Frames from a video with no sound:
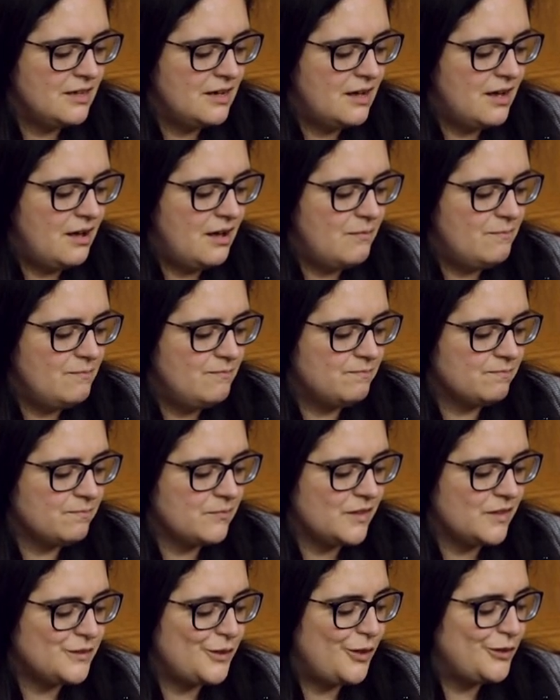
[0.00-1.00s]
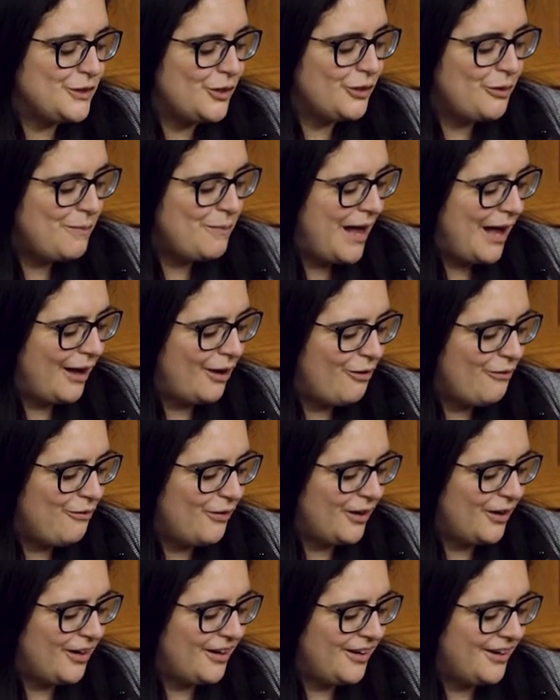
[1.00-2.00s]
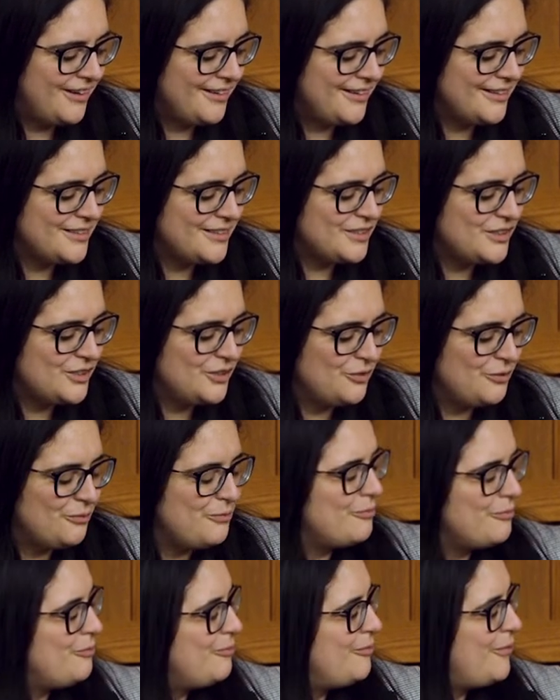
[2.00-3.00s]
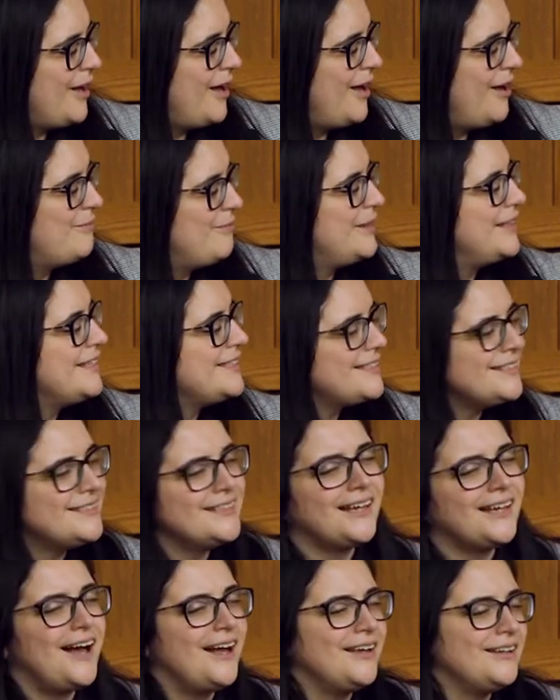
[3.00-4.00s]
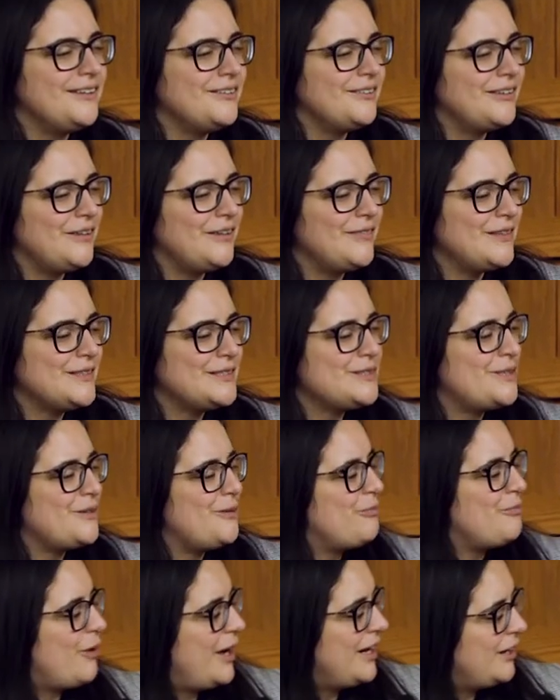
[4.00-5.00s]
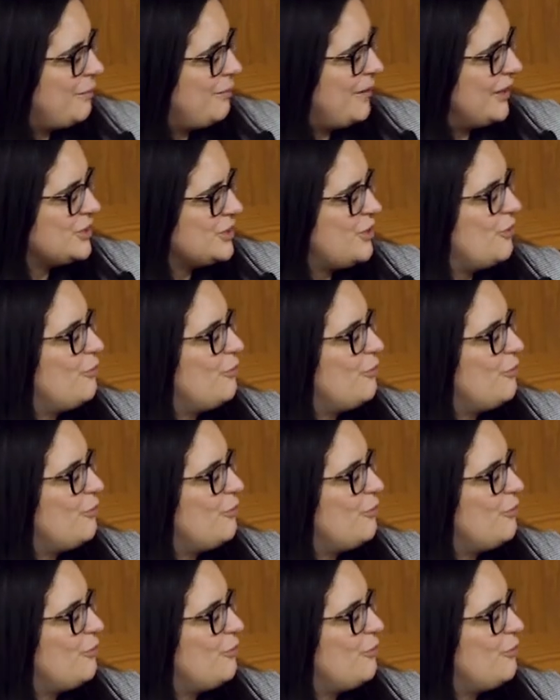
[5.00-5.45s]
Um, so I'll turn it back over to uh, Melissa to kind of give us a brighter picture